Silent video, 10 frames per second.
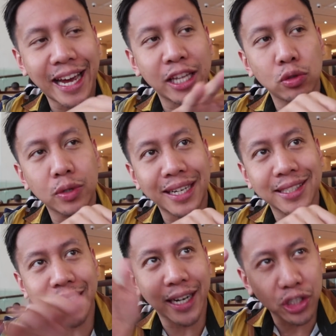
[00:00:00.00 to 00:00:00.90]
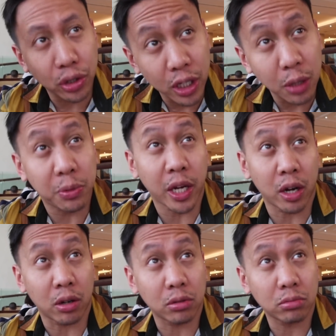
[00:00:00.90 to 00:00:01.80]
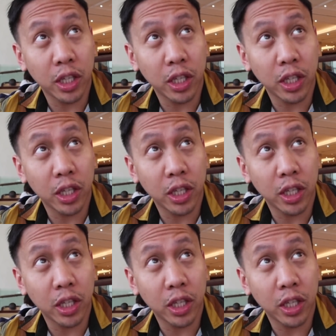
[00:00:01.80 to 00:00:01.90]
and you guys said I should keep the hair.